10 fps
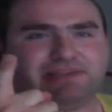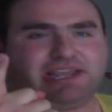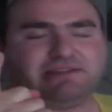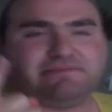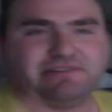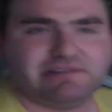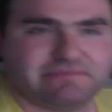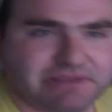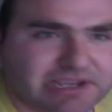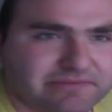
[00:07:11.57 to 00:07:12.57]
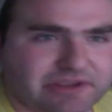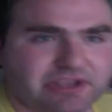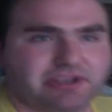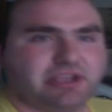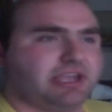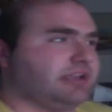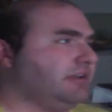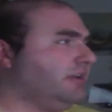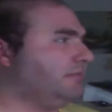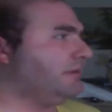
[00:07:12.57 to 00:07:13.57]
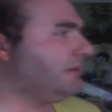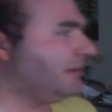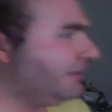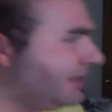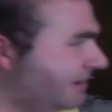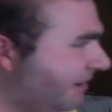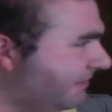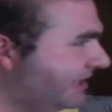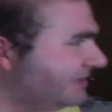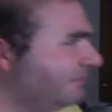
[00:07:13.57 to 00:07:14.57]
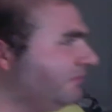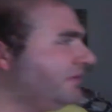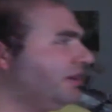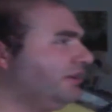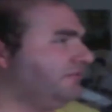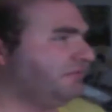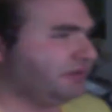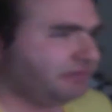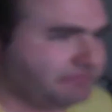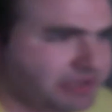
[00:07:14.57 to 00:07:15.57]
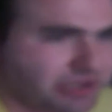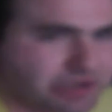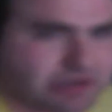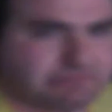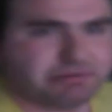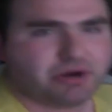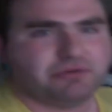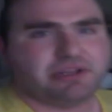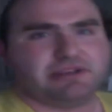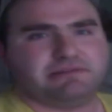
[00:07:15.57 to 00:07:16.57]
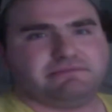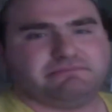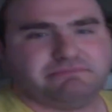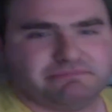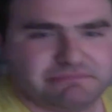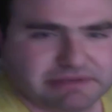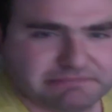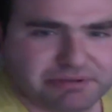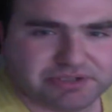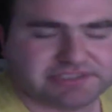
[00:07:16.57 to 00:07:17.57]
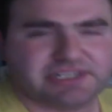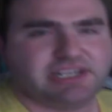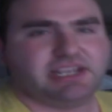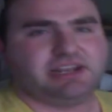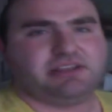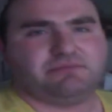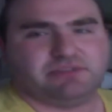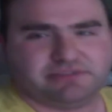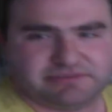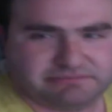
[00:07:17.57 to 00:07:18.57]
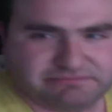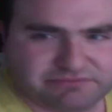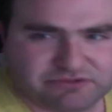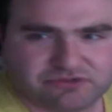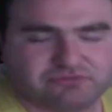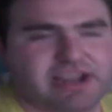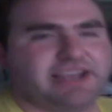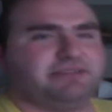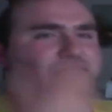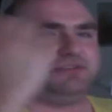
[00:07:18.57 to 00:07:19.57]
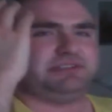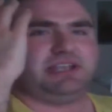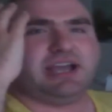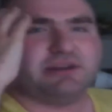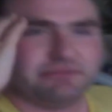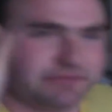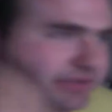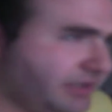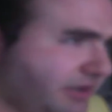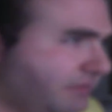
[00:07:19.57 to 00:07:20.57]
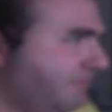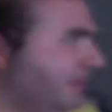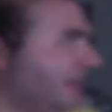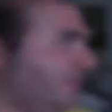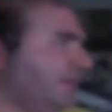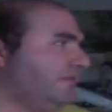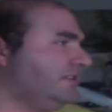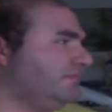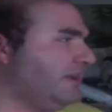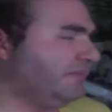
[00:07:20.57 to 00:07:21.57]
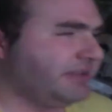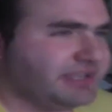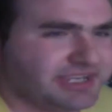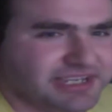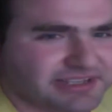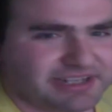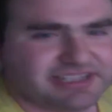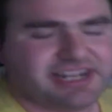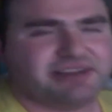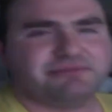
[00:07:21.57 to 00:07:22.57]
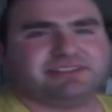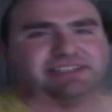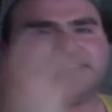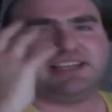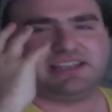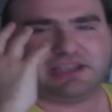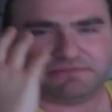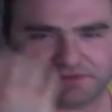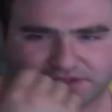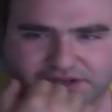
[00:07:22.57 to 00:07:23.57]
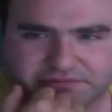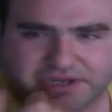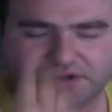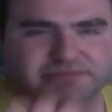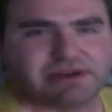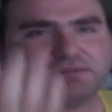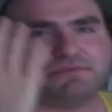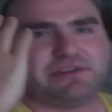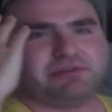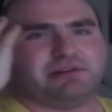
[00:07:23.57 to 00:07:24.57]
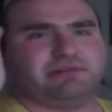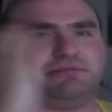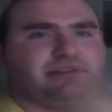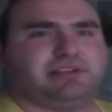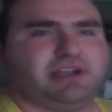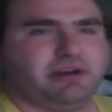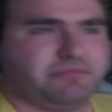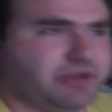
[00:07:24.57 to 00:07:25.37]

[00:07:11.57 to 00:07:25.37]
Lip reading: Maybe. It could be maybe he's moved on from pony pussy and he wants dragon pussy. I don't fucking know. Maybe. Just maybe. Did I really say that? Yeah, fuck that. I don't care. It's my review. I don't really care.